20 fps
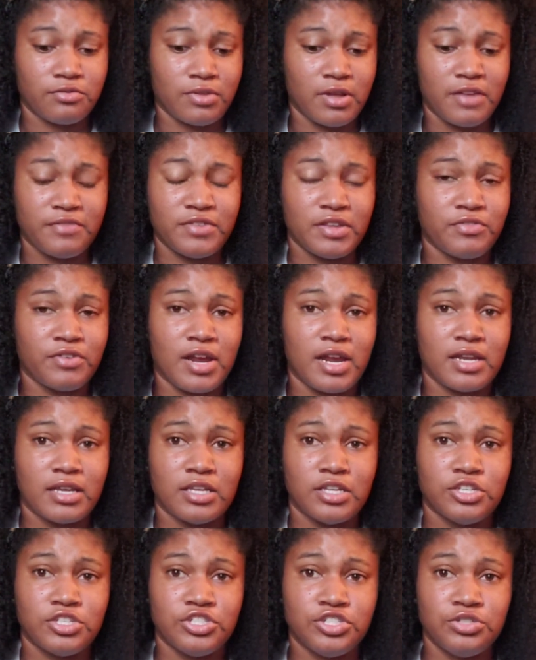I've never had an
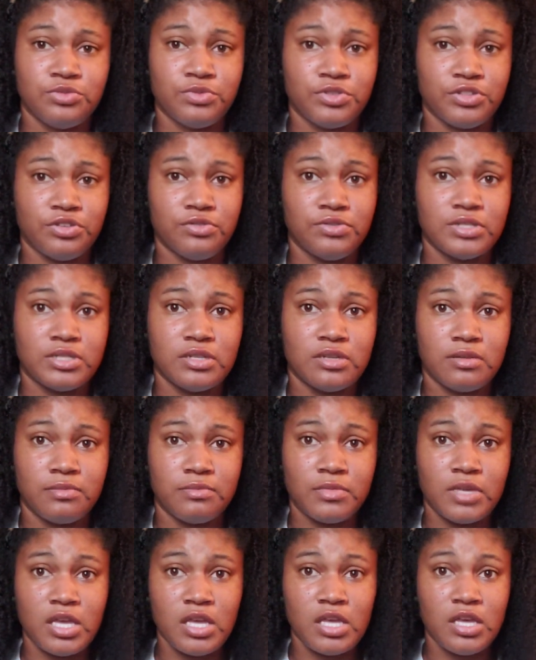issue with using them.
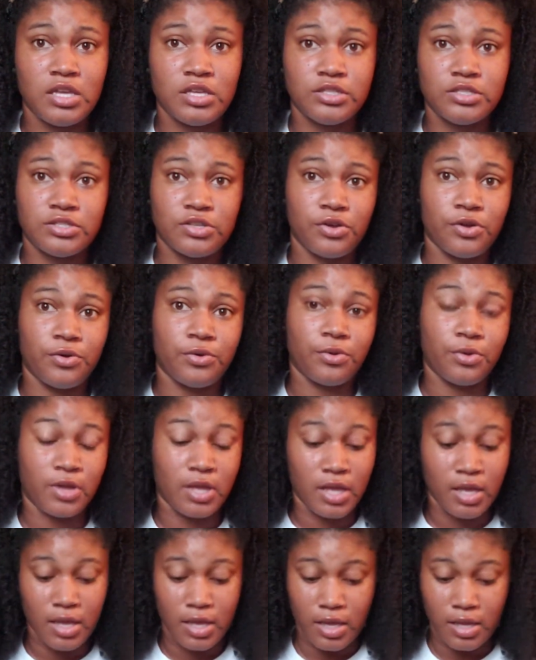So
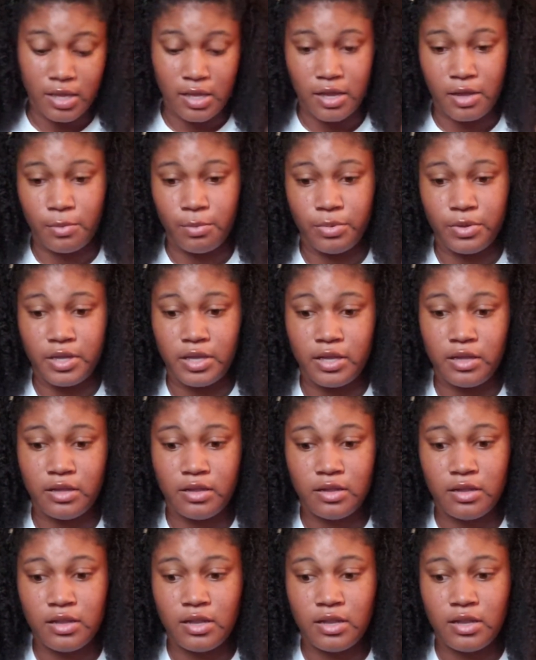yeah, but